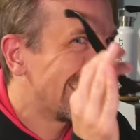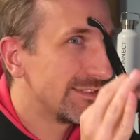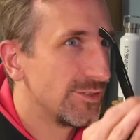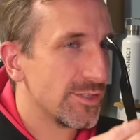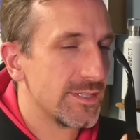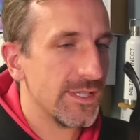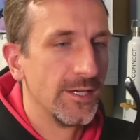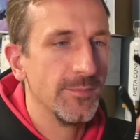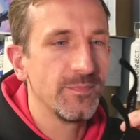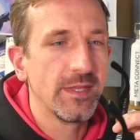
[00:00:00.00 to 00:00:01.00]
just
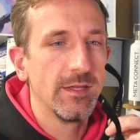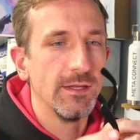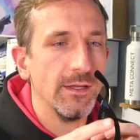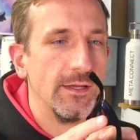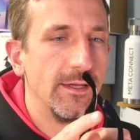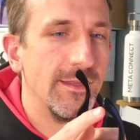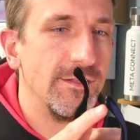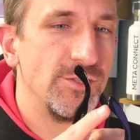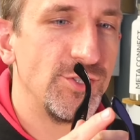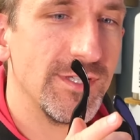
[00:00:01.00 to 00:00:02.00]
there, uh,
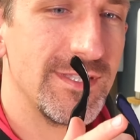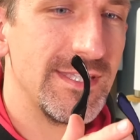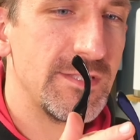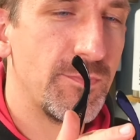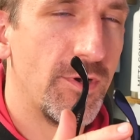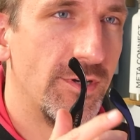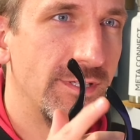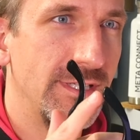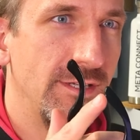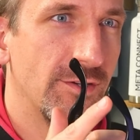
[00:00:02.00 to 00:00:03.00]
just this part
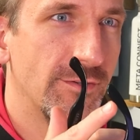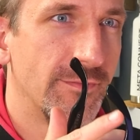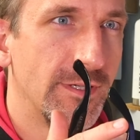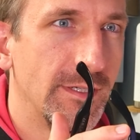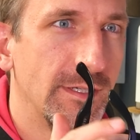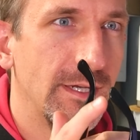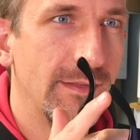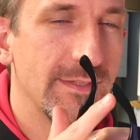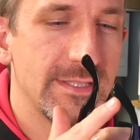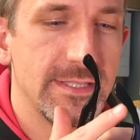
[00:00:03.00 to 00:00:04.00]
here on
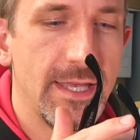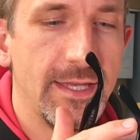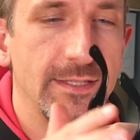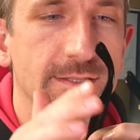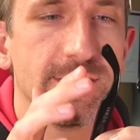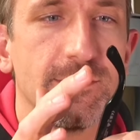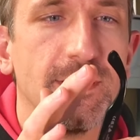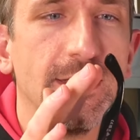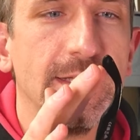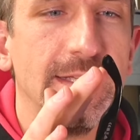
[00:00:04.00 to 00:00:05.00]
the sides
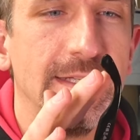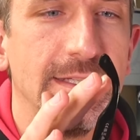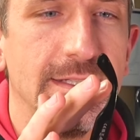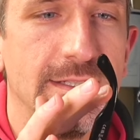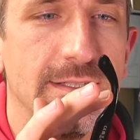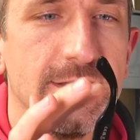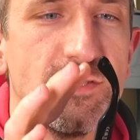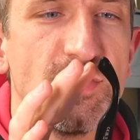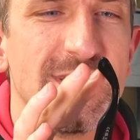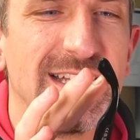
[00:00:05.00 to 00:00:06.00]
is
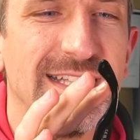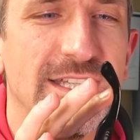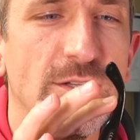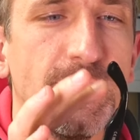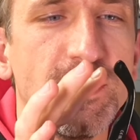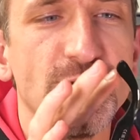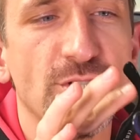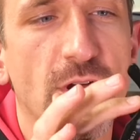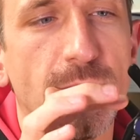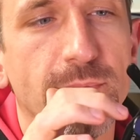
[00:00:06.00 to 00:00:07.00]
just a little bit
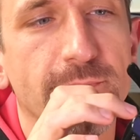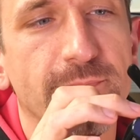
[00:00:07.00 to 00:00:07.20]
sharp.